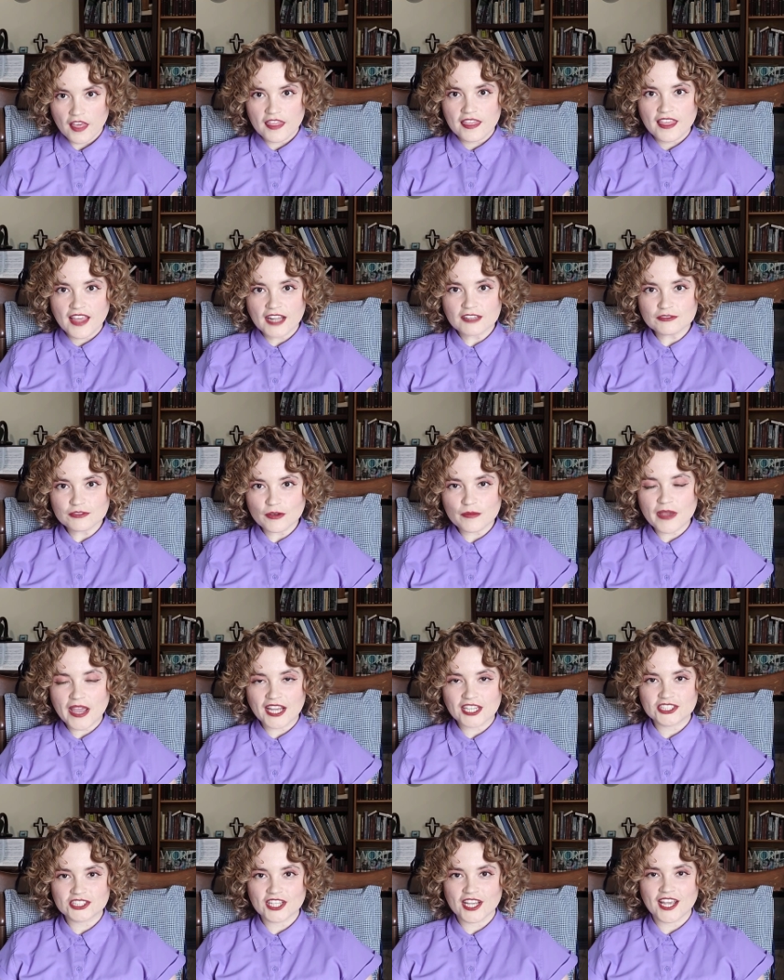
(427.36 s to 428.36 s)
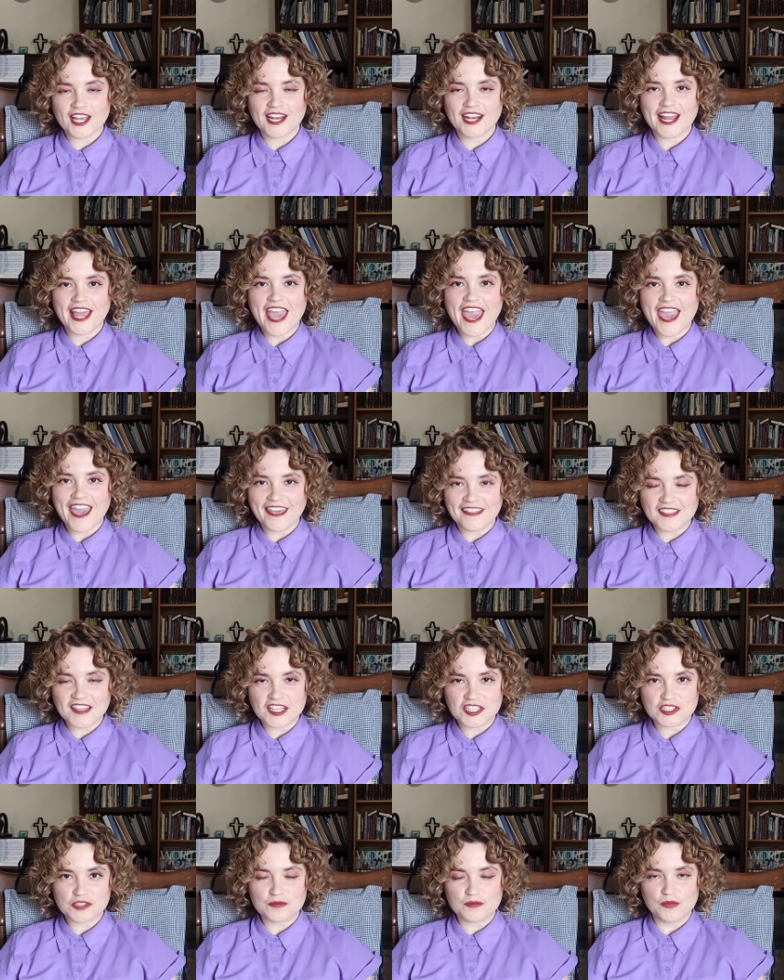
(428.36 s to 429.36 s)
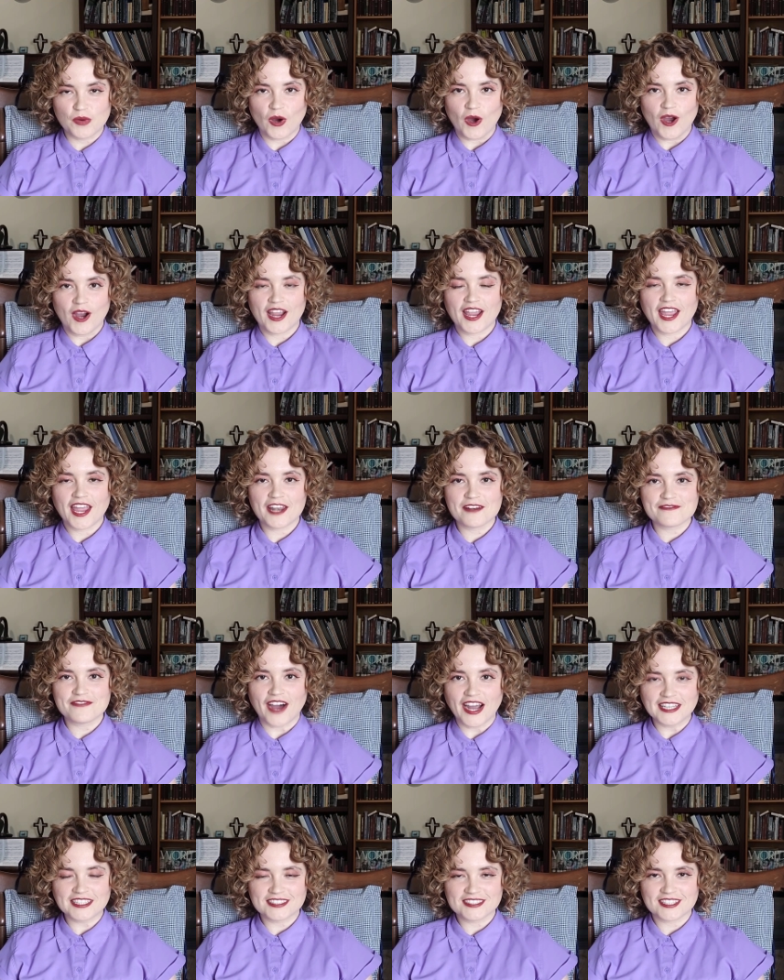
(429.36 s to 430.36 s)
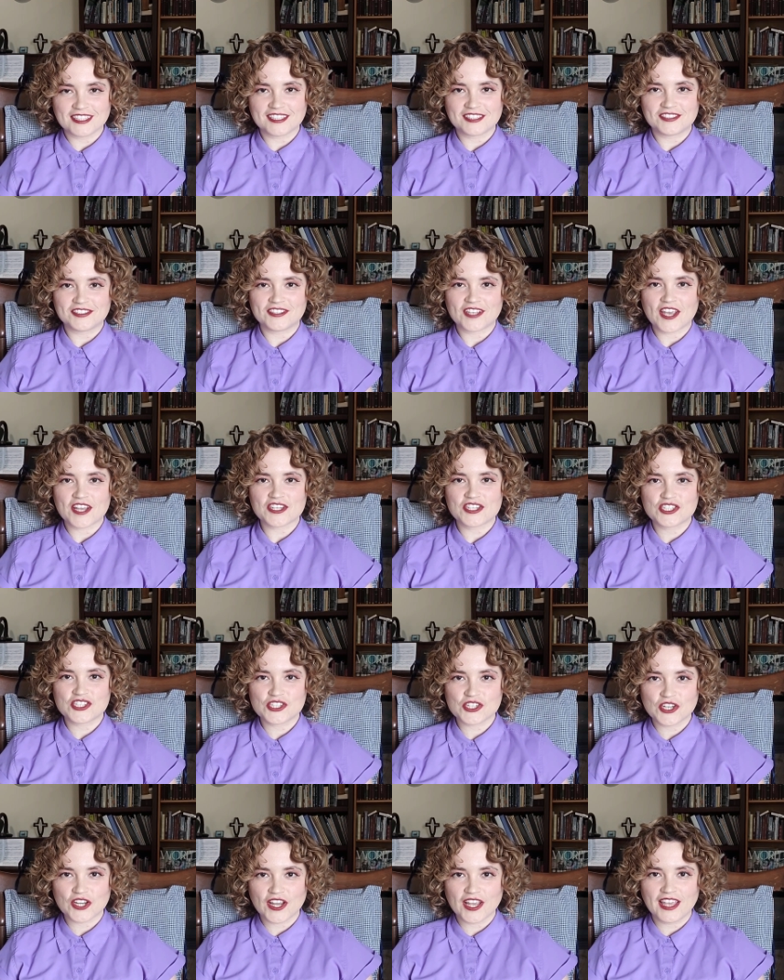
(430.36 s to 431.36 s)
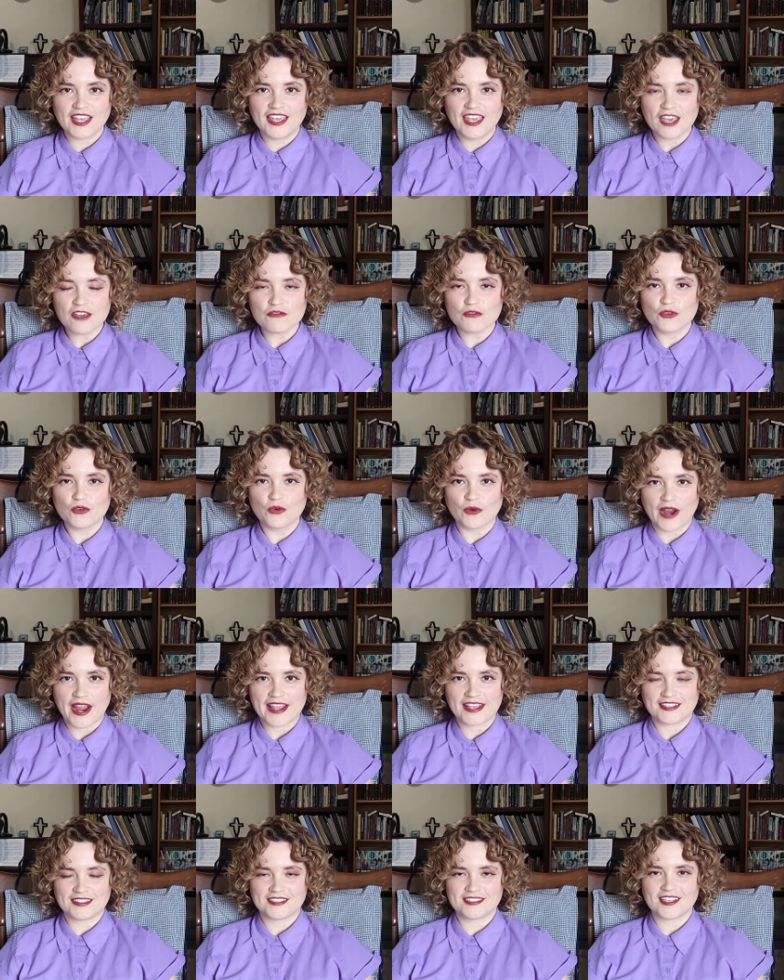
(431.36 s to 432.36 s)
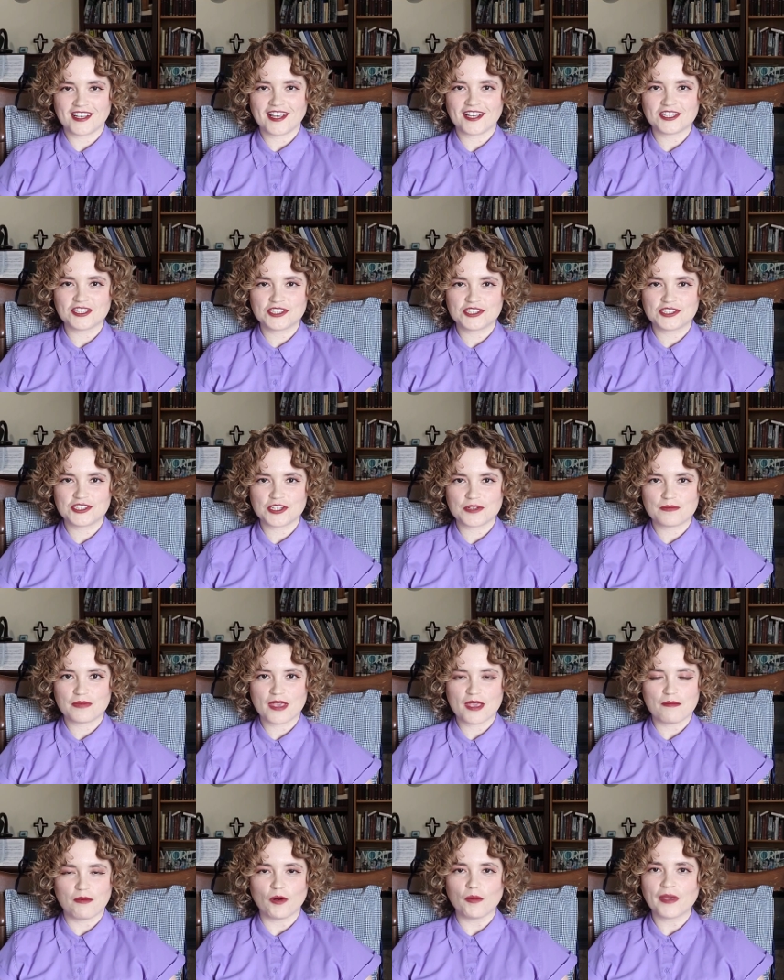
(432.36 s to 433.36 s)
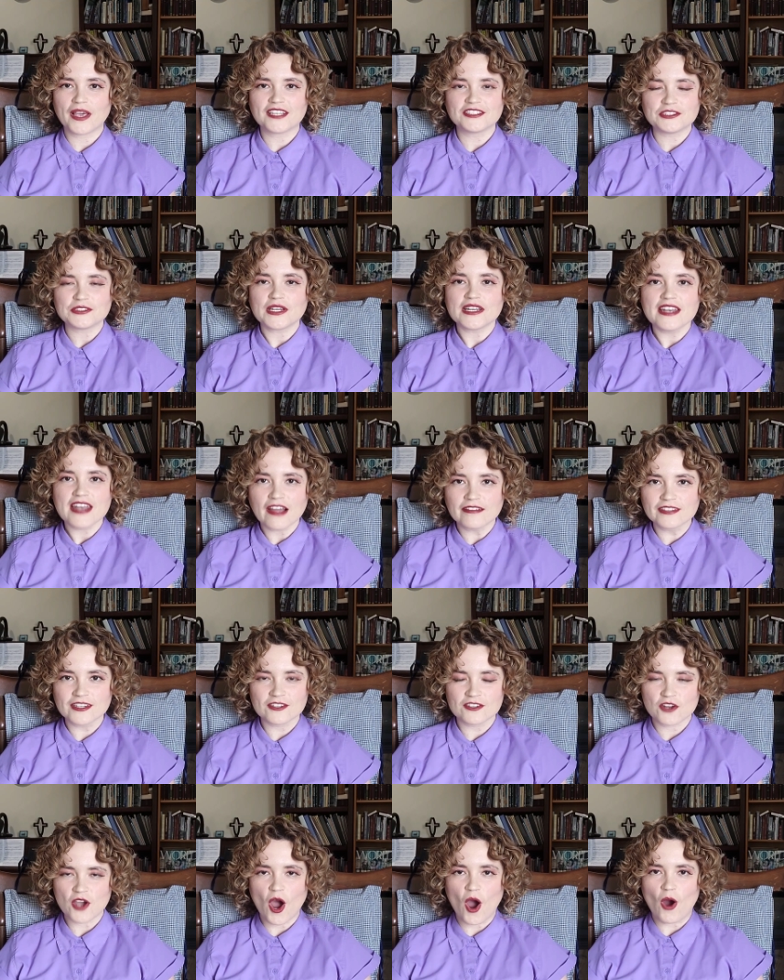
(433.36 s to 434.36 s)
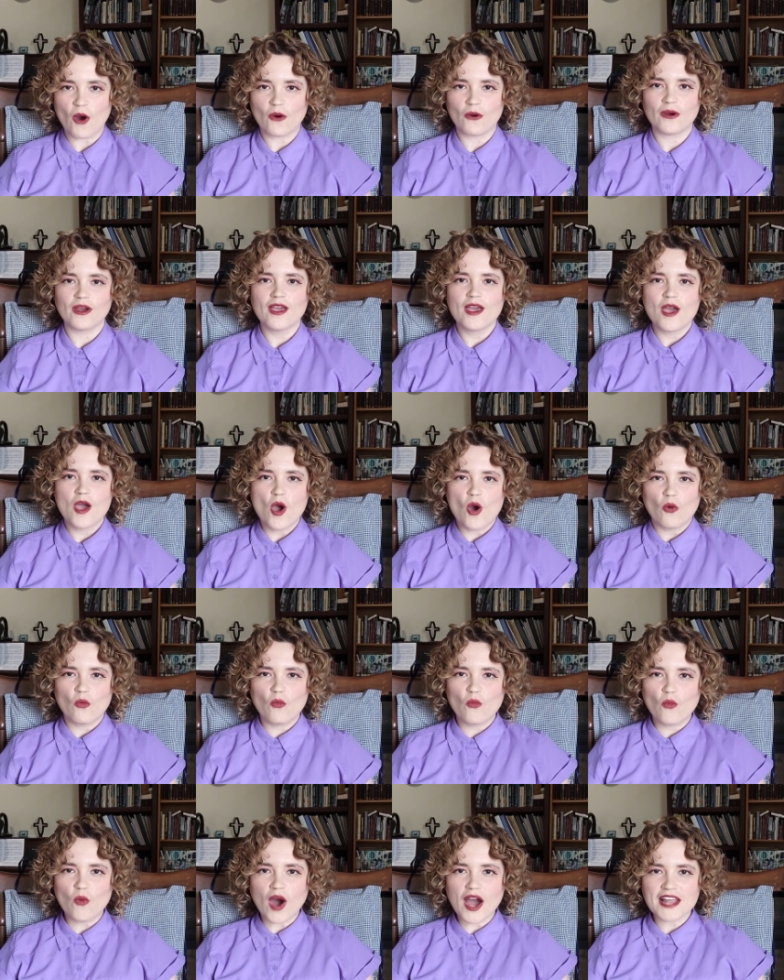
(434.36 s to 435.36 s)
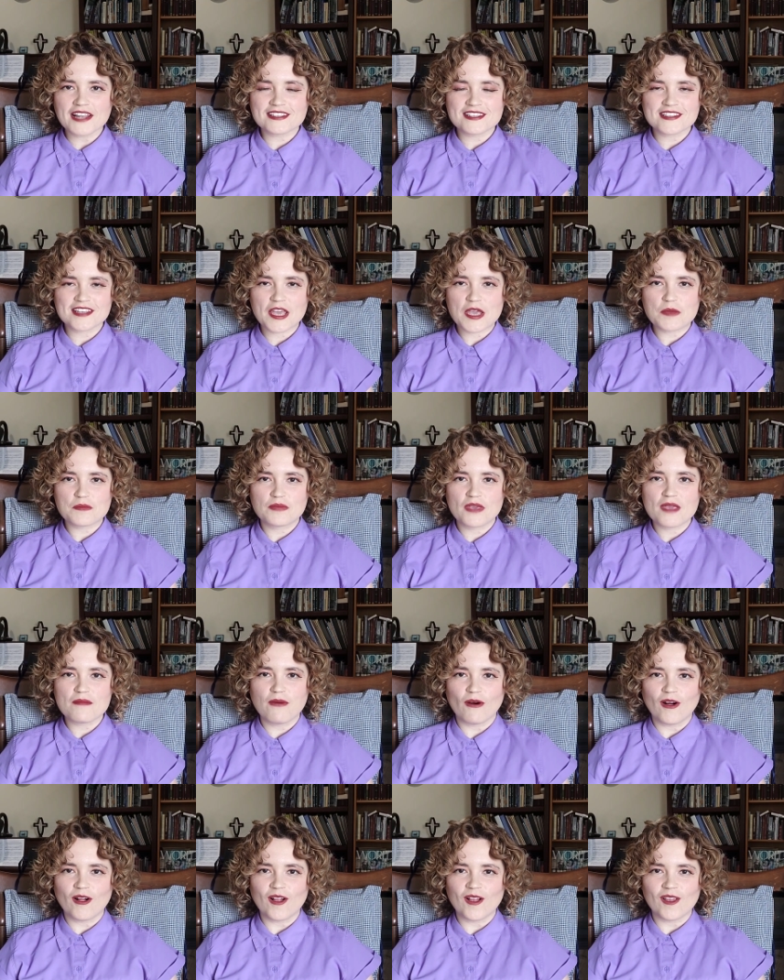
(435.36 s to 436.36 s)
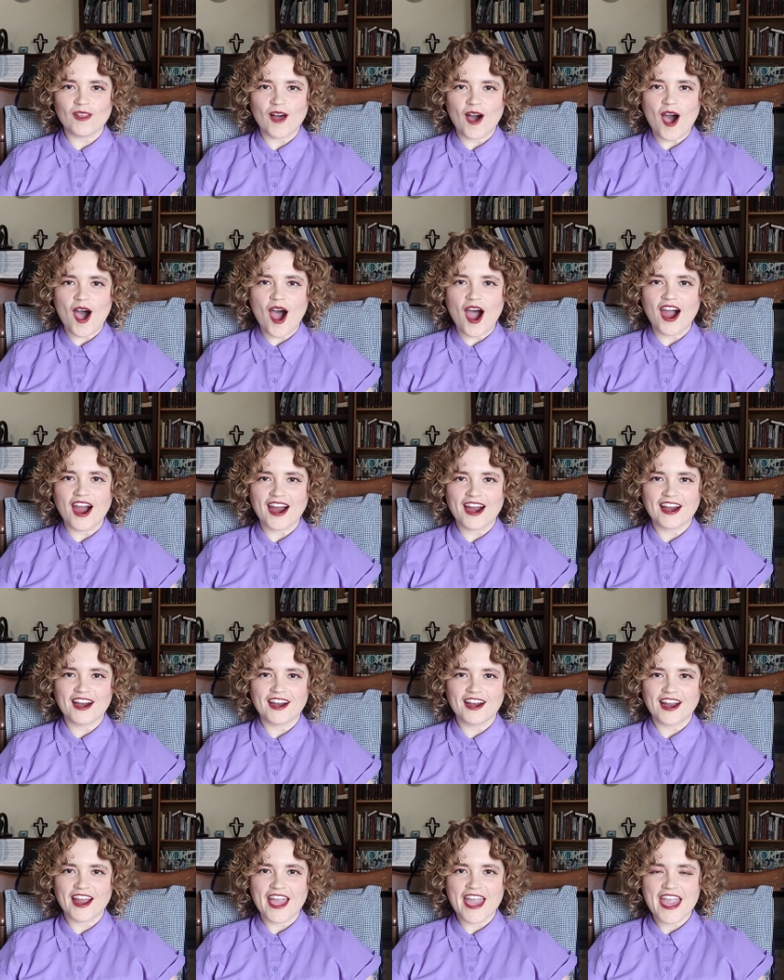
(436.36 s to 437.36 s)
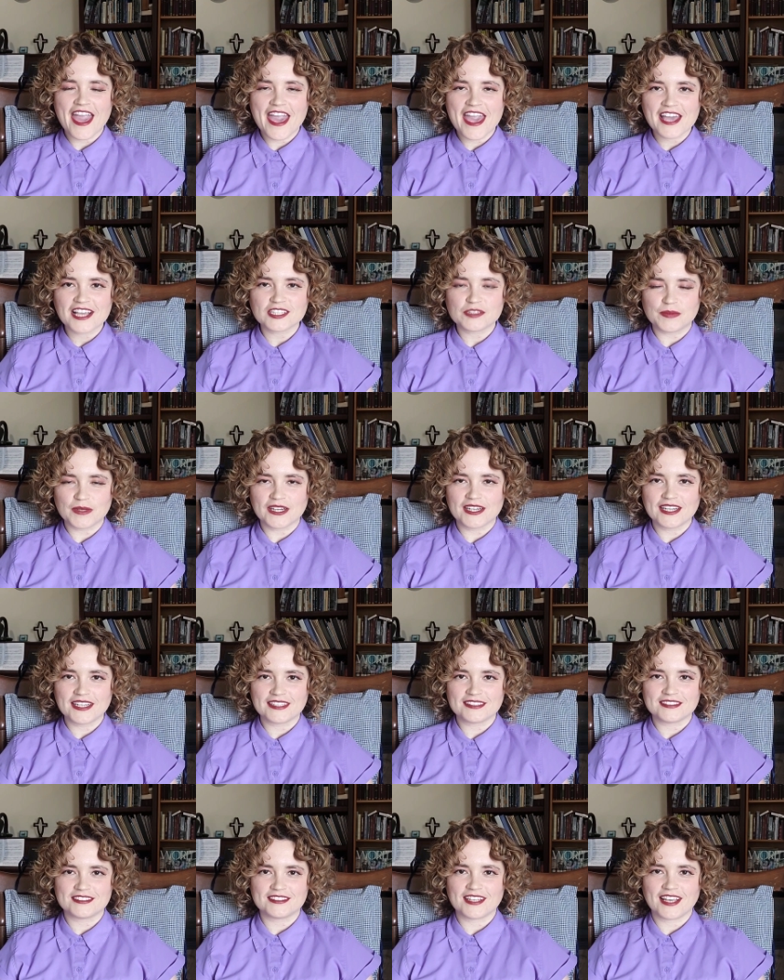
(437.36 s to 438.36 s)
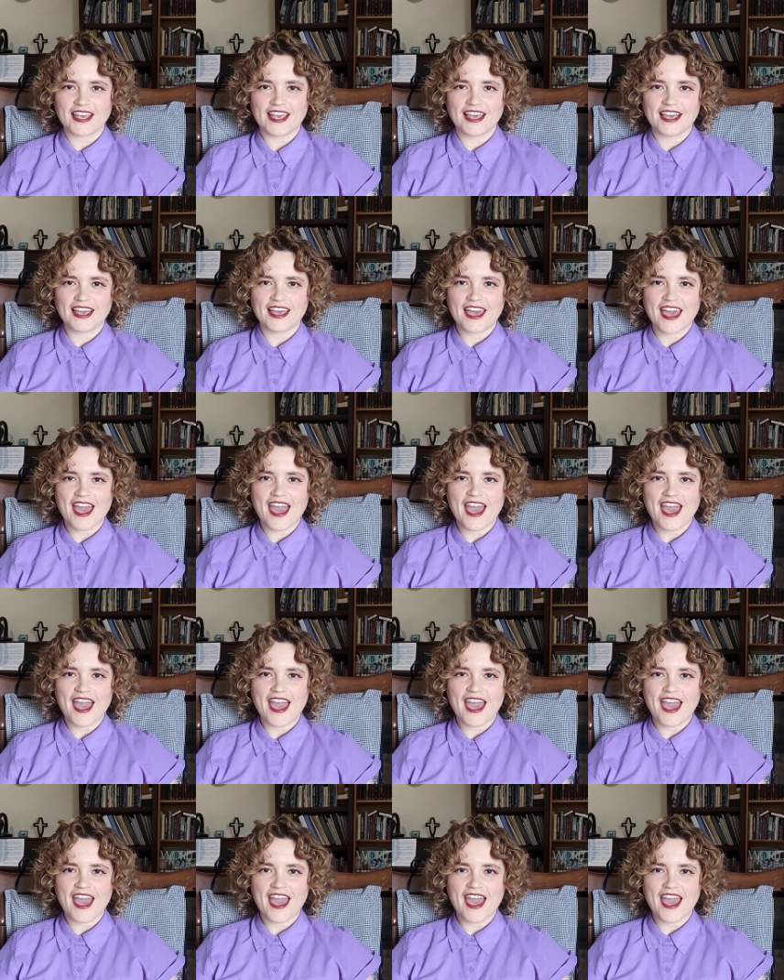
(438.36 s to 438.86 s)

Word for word: The information in this book invites us to give grace to people because you can never know what people are experiencing